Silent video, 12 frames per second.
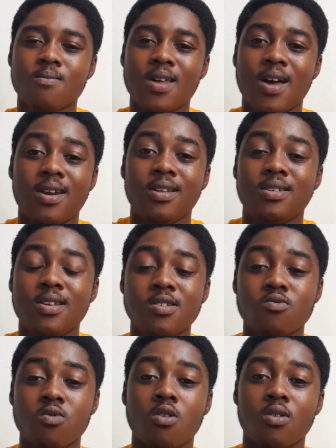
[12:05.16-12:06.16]
And it is
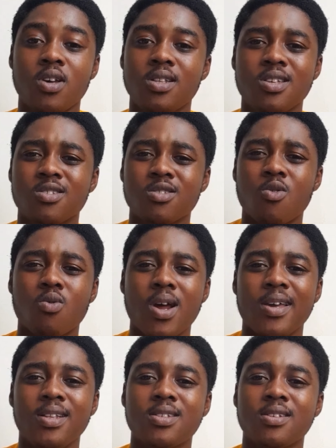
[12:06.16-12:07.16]
wrong. It is not
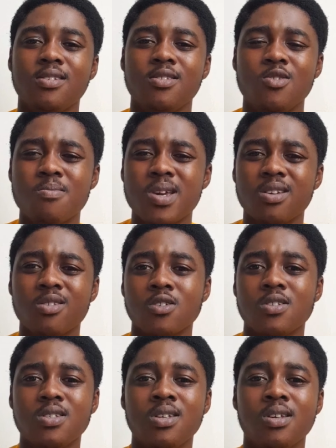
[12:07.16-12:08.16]
right. You may not
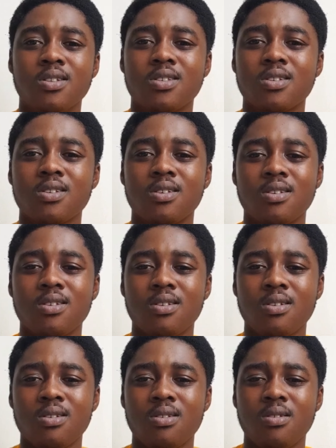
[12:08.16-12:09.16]
see it,
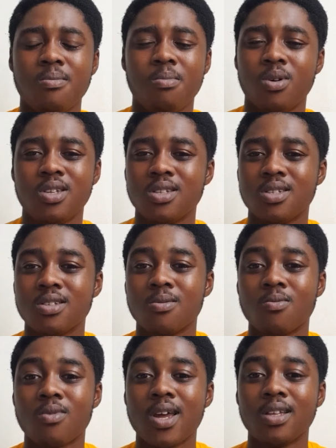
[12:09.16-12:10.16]
but it
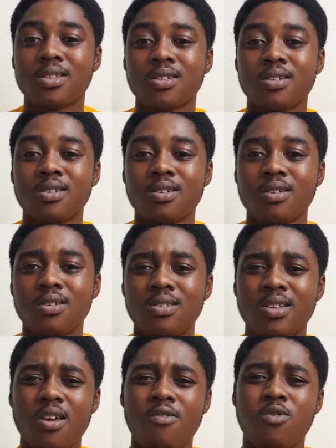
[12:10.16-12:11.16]
isn't right.
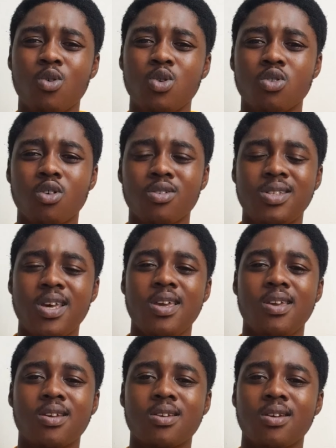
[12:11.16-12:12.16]
Therefore, do not
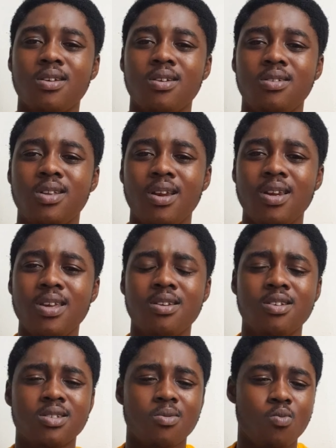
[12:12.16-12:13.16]
take the
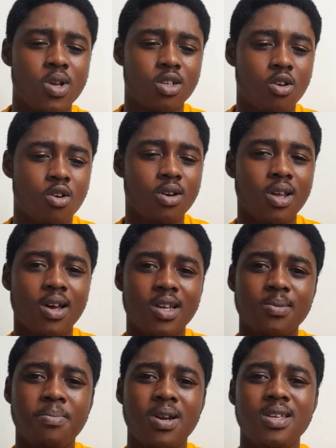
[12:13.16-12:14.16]
leaders in which God has
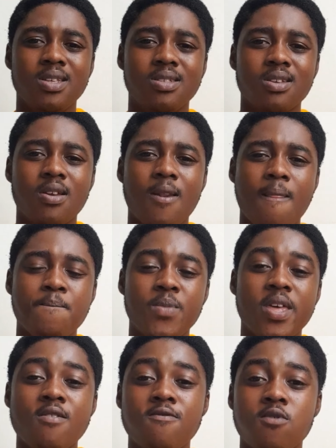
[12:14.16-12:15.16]
placed
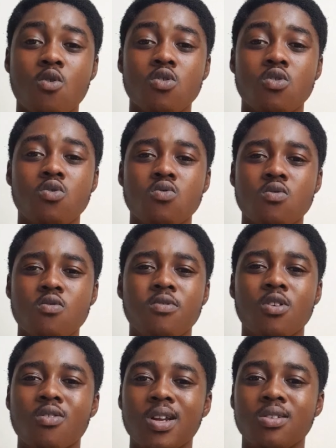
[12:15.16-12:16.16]
there for you
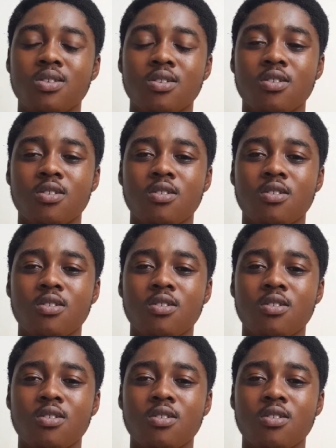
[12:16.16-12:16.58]
for granted.